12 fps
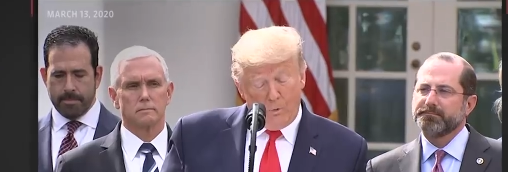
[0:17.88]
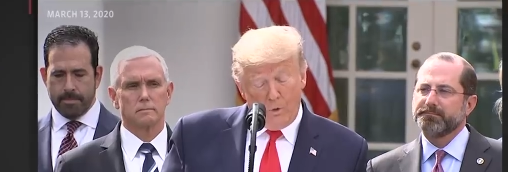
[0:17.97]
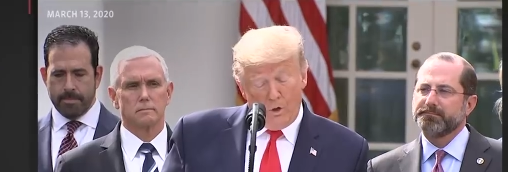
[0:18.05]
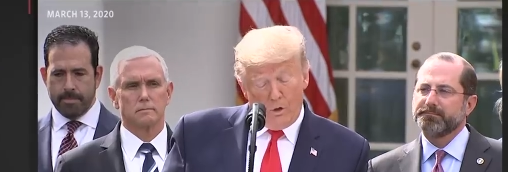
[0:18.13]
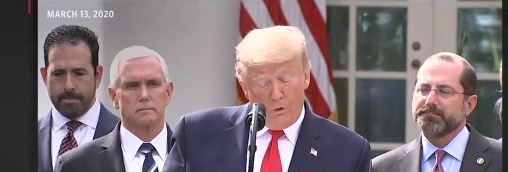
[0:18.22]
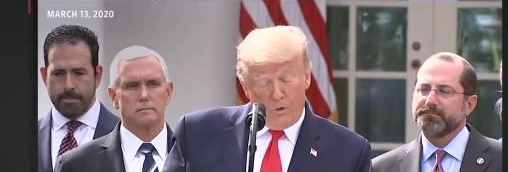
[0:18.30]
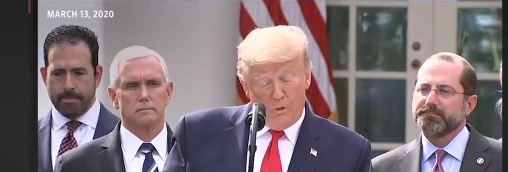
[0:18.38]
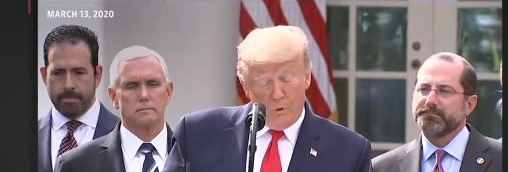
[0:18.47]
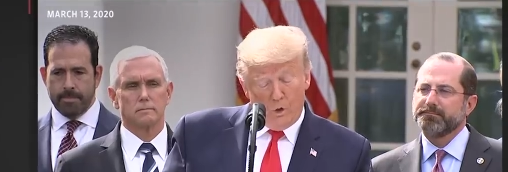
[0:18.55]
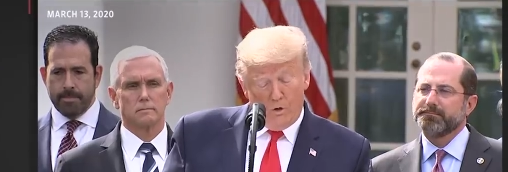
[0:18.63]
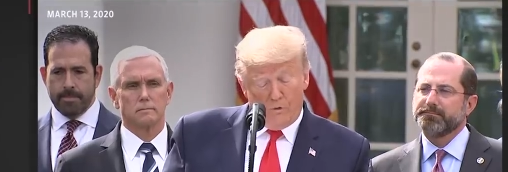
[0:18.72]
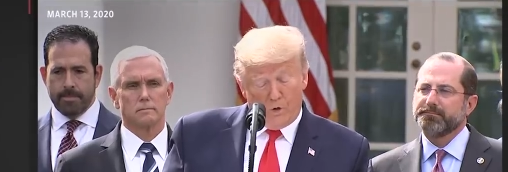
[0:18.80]
Speaker 1: We'll
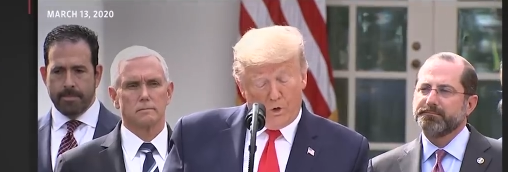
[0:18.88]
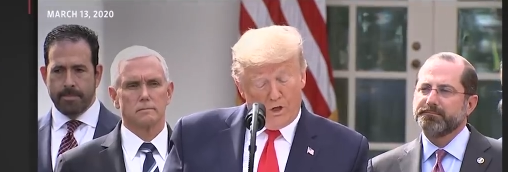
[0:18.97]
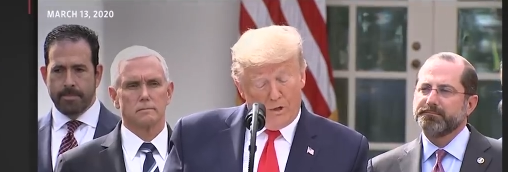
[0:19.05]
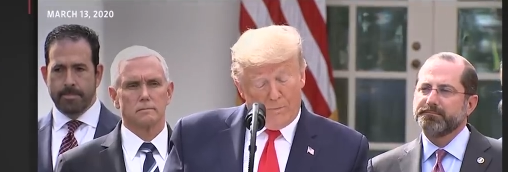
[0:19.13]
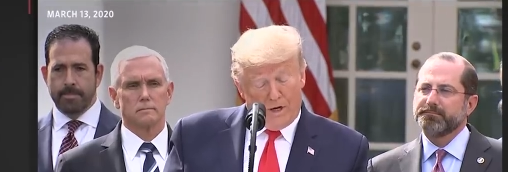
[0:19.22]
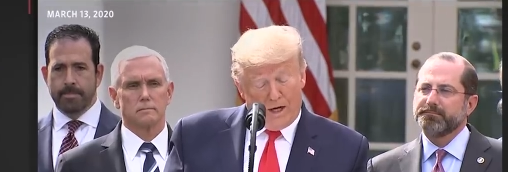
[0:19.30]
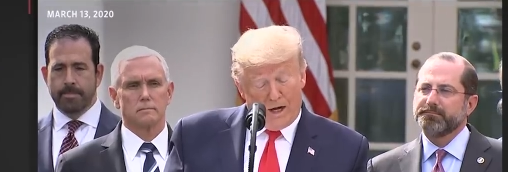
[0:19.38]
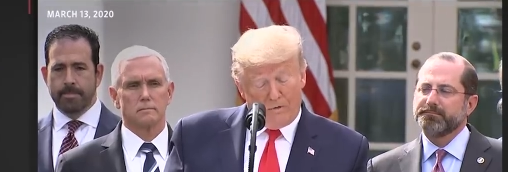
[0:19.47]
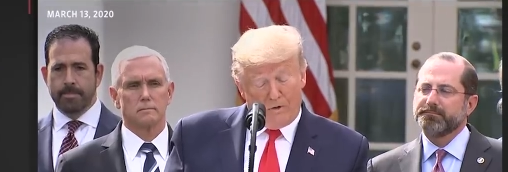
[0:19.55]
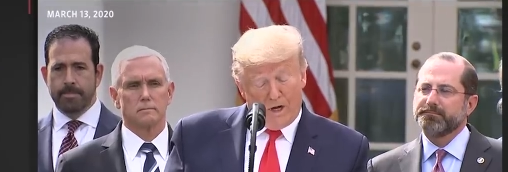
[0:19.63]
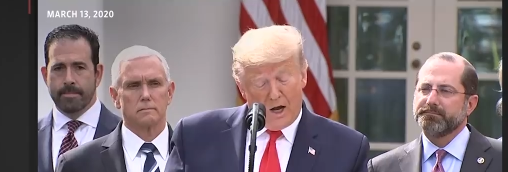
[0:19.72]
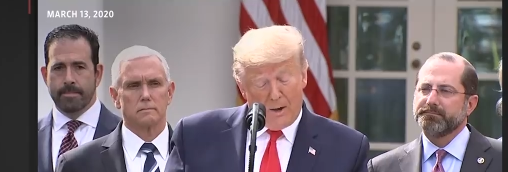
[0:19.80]
remove or eliminate
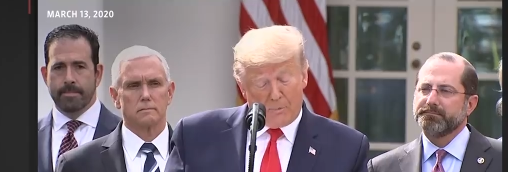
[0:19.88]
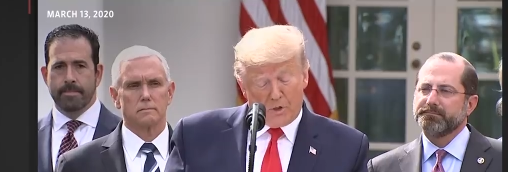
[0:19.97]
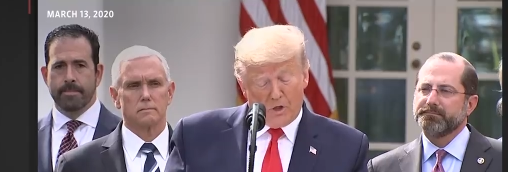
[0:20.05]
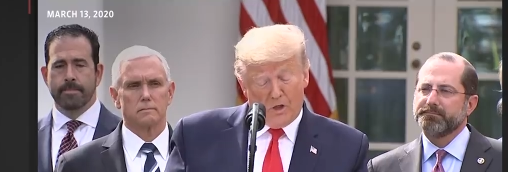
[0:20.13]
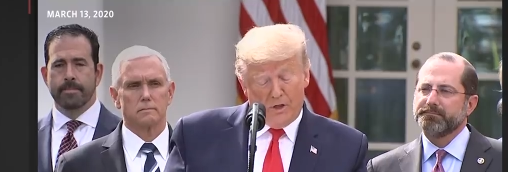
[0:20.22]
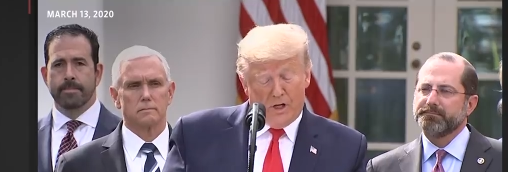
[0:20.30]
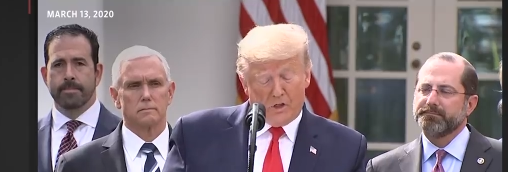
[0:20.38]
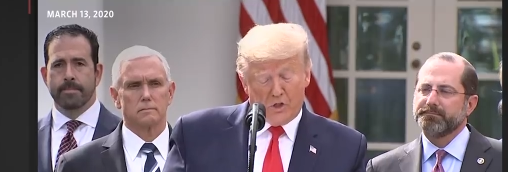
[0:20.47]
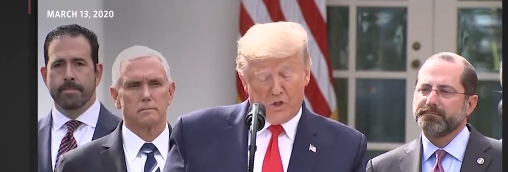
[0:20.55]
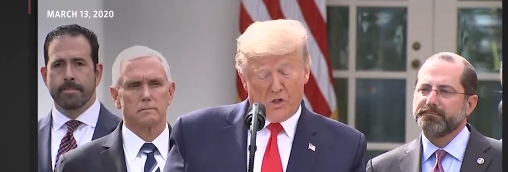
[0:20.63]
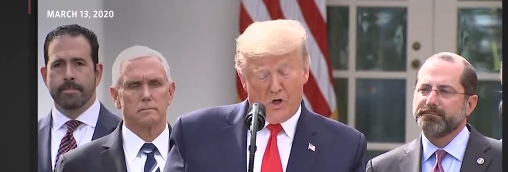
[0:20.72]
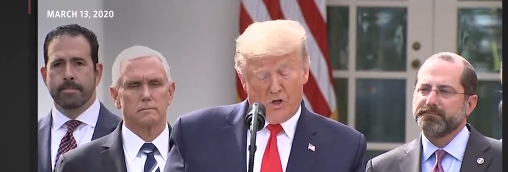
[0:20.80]
every obstacle
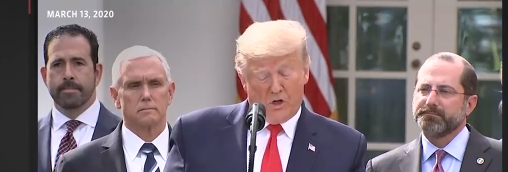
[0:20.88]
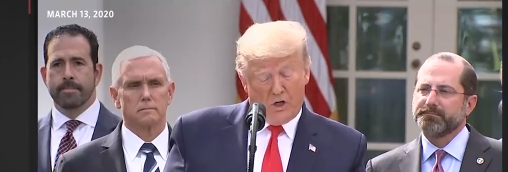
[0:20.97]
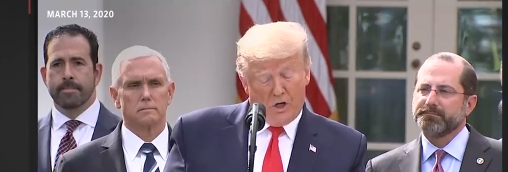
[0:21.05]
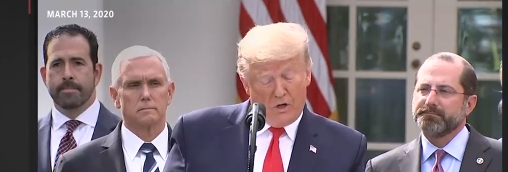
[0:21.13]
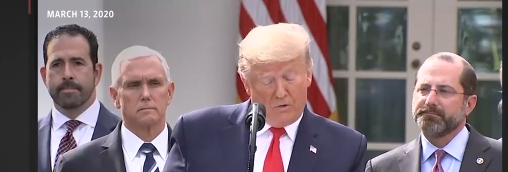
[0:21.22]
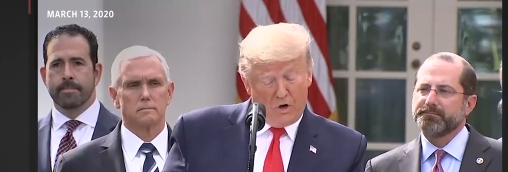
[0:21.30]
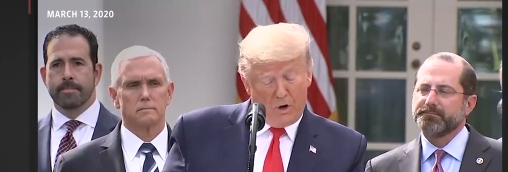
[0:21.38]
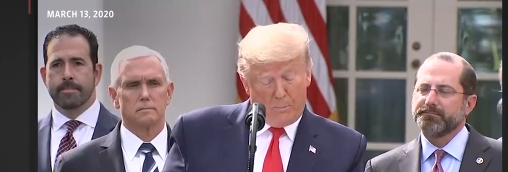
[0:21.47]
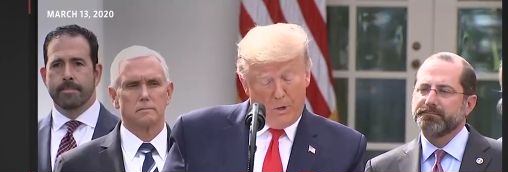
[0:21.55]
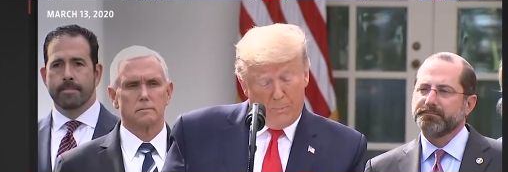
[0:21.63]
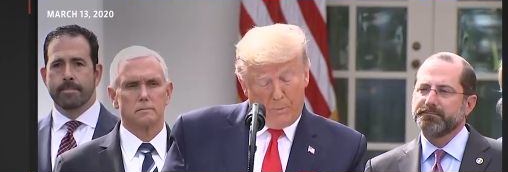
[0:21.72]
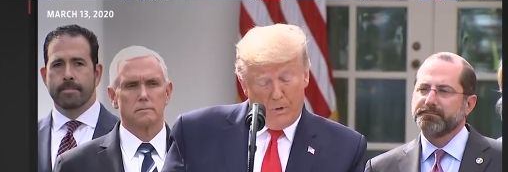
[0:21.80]
necessary to deliver our
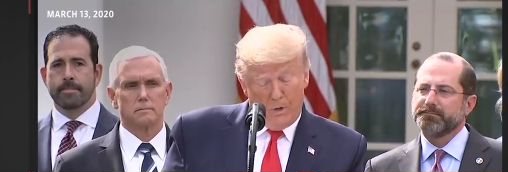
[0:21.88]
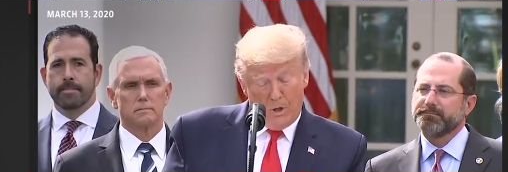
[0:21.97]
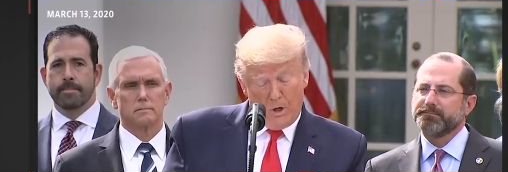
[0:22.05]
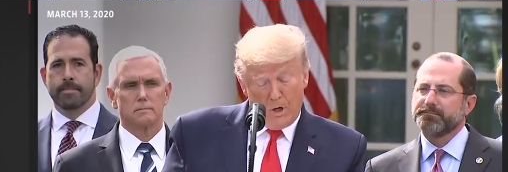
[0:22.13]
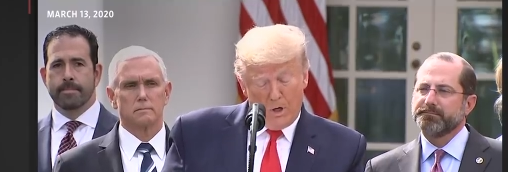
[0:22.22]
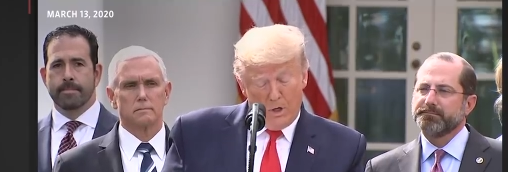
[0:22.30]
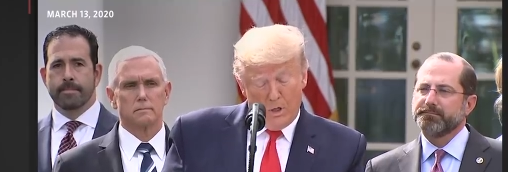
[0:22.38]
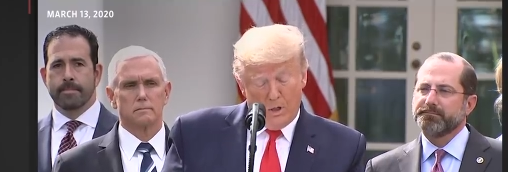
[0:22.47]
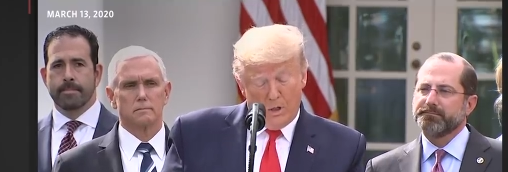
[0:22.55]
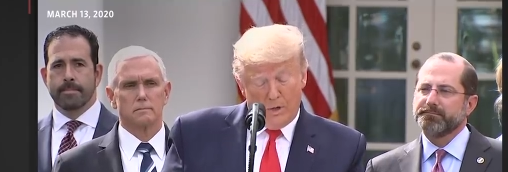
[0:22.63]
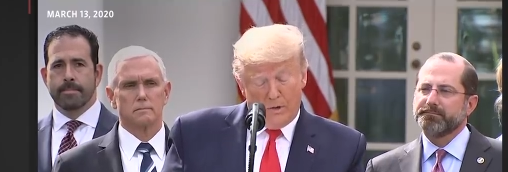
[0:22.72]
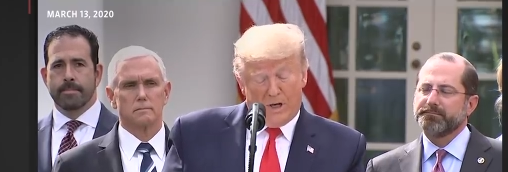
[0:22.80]
people
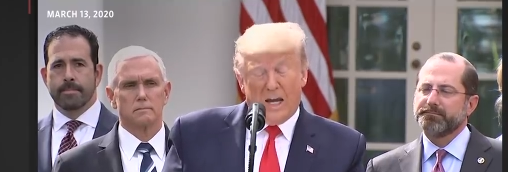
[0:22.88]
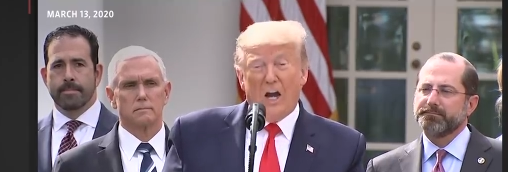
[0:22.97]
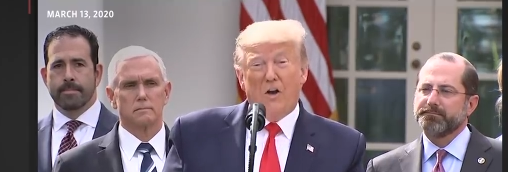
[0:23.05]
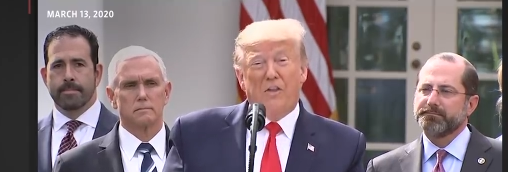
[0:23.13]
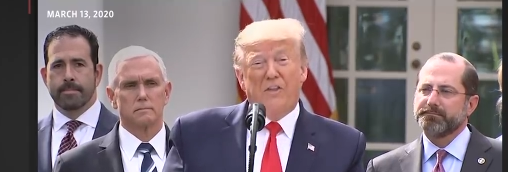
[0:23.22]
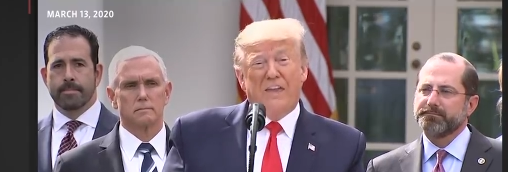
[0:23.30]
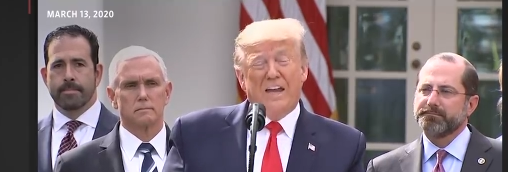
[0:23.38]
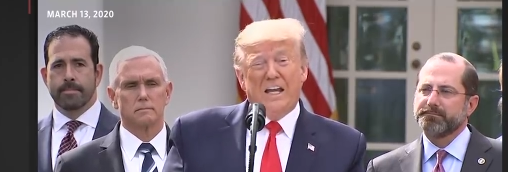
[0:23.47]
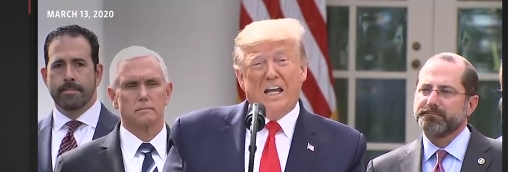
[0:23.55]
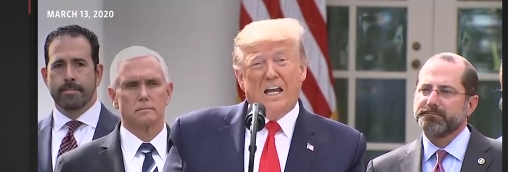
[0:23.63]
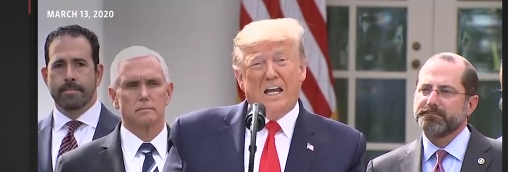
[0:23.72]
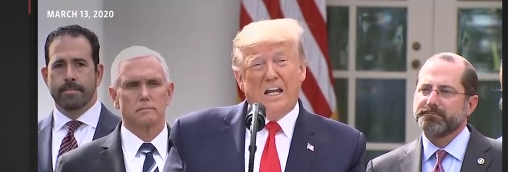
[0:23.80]
the care that they
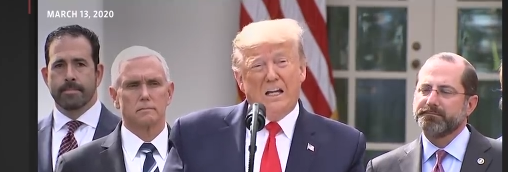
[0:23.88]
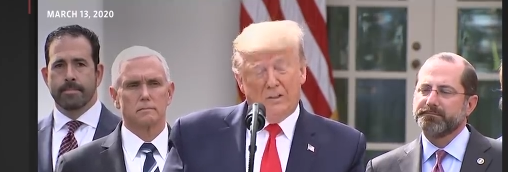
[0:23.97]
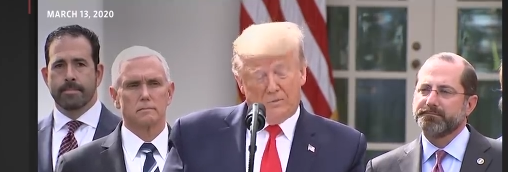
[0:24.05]
need.